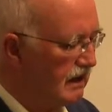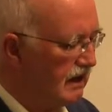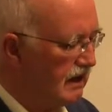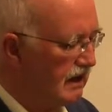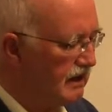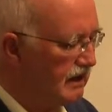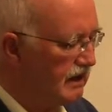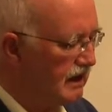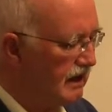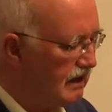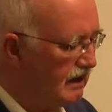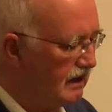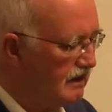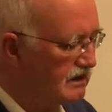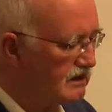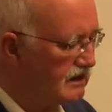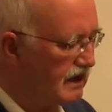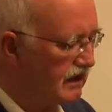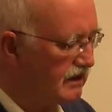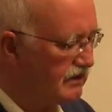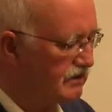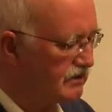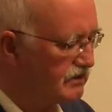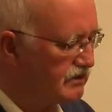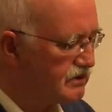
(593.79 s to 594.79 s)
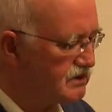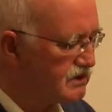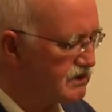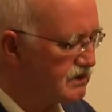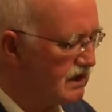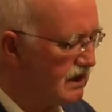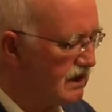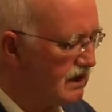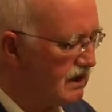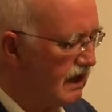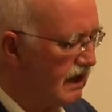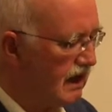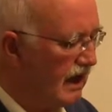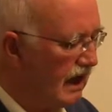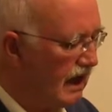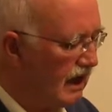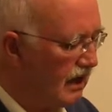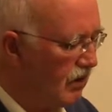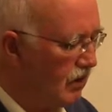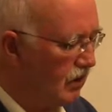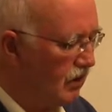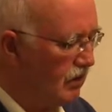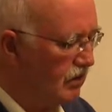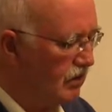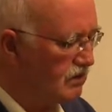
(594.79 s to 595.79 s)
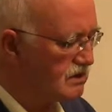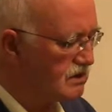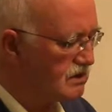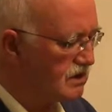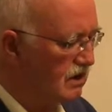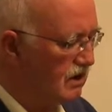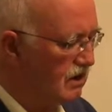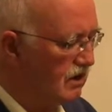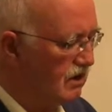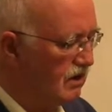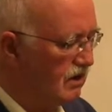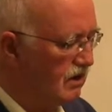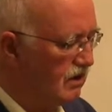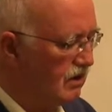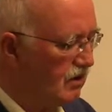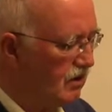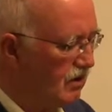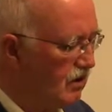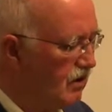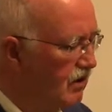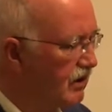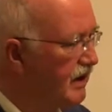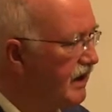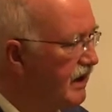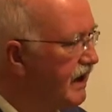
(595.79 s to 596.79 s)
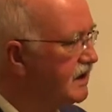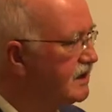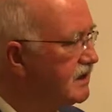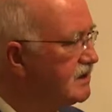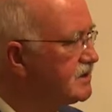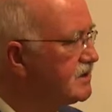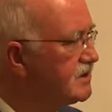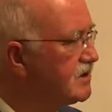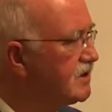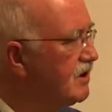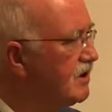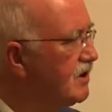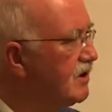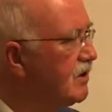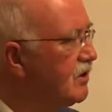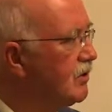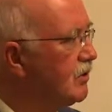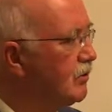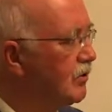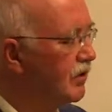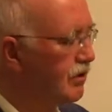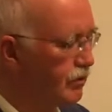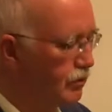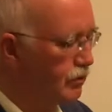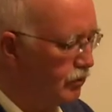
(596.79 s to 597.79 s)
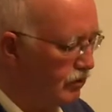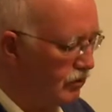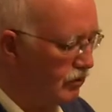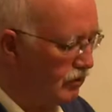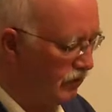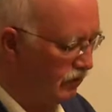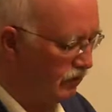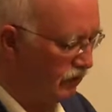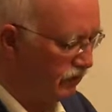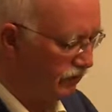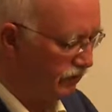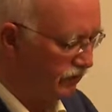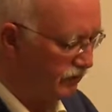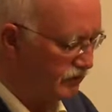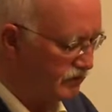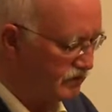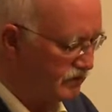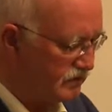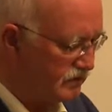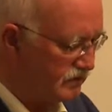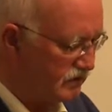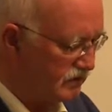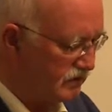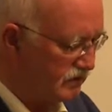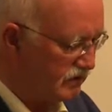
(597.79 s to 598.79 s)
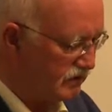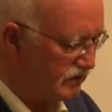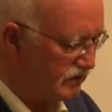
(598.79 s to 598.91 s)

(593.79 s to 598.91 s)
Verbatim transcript: and hill towns howled all night with wolves.